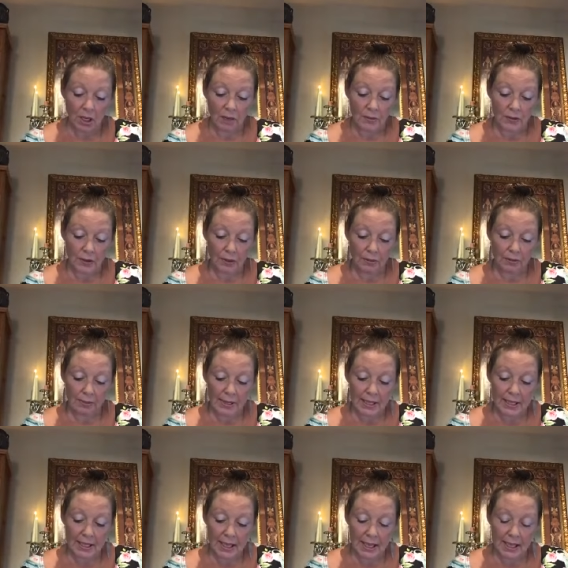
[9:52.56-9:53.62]
After
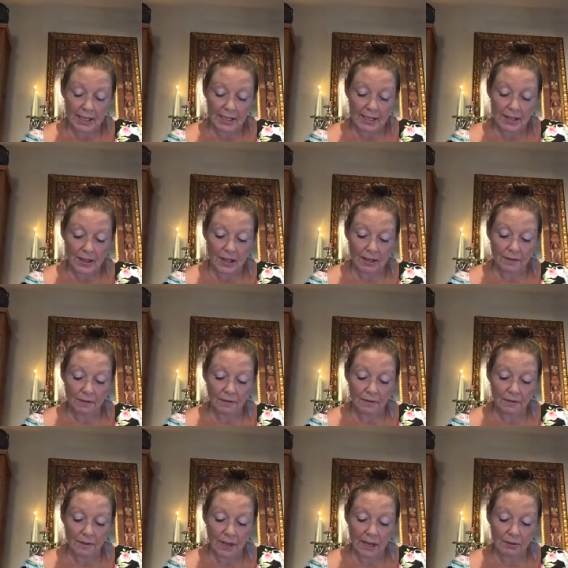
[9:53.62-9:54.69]
three days, they
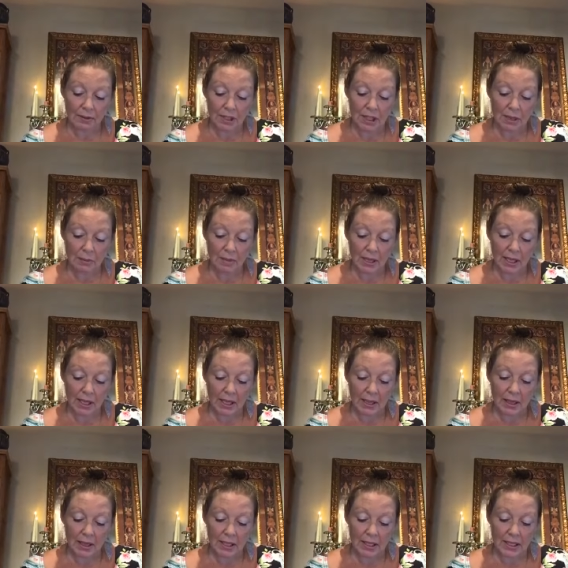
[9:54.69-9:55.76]
found him
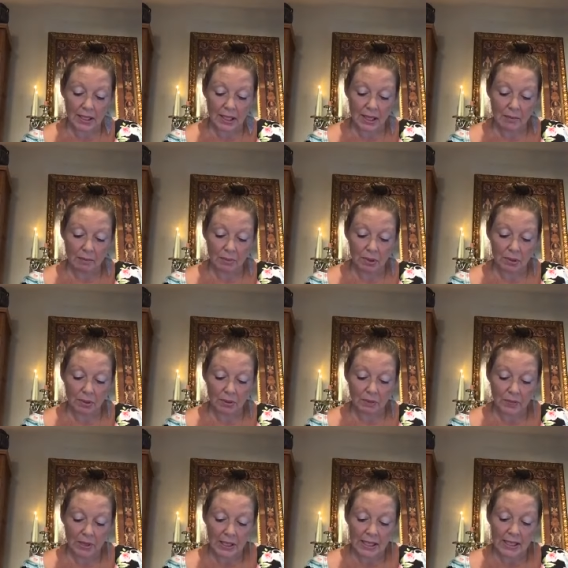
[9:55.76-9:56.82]
in the
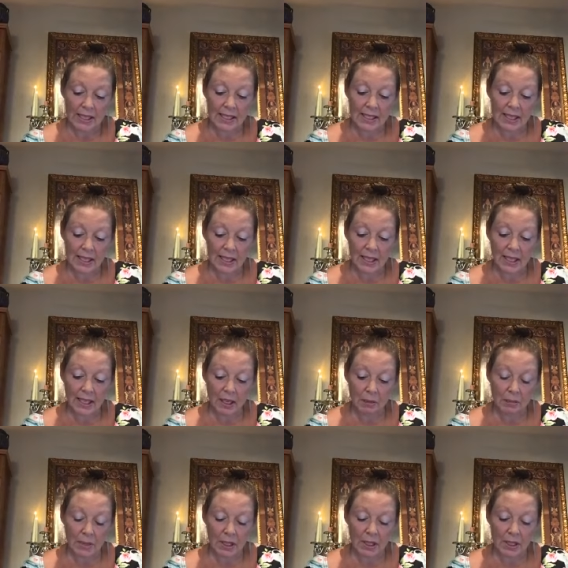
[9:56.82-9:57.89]
temple,
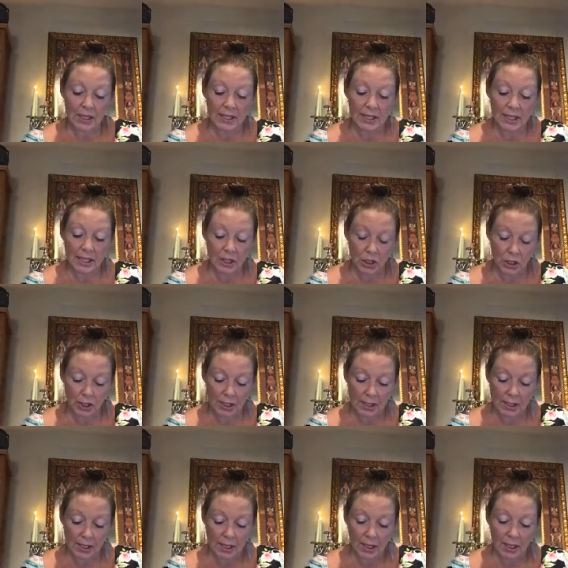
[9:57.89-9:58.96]
sitting among the
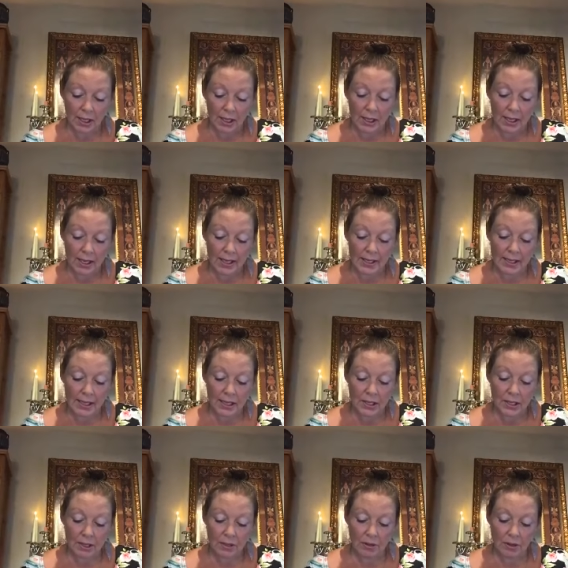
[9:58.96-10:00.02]
teachers,
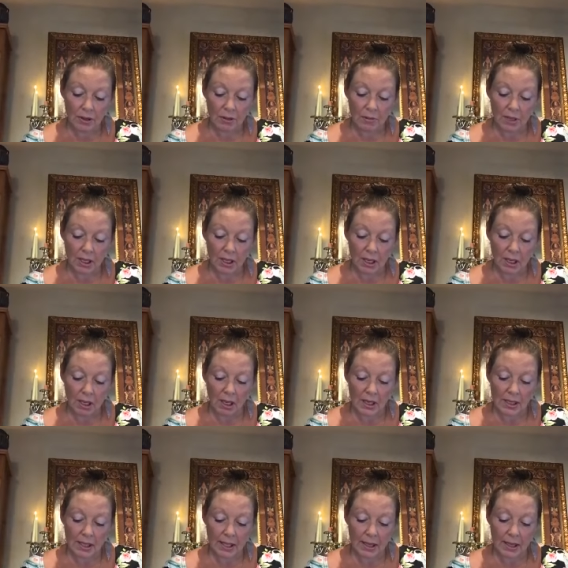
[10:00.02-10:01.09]
listening to them and
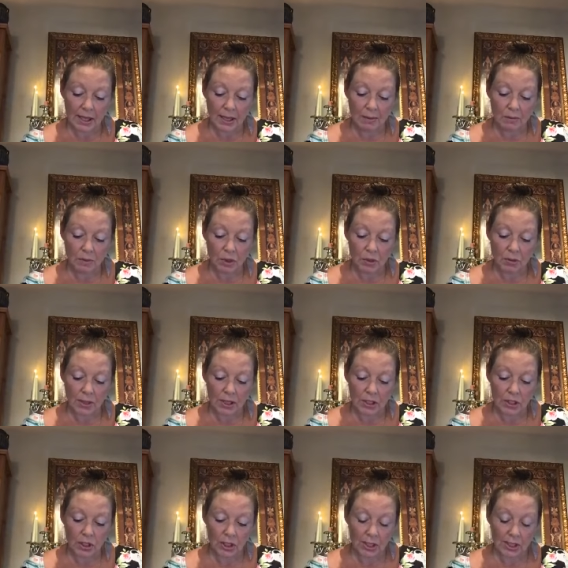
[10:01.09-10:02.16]
asking them
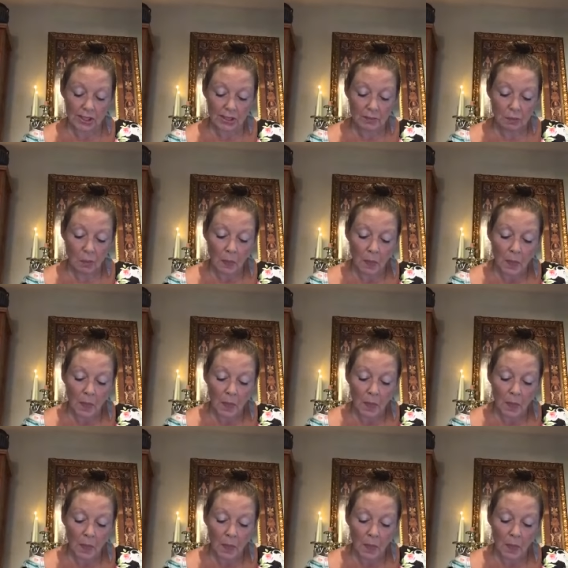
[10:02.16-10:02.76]
questions.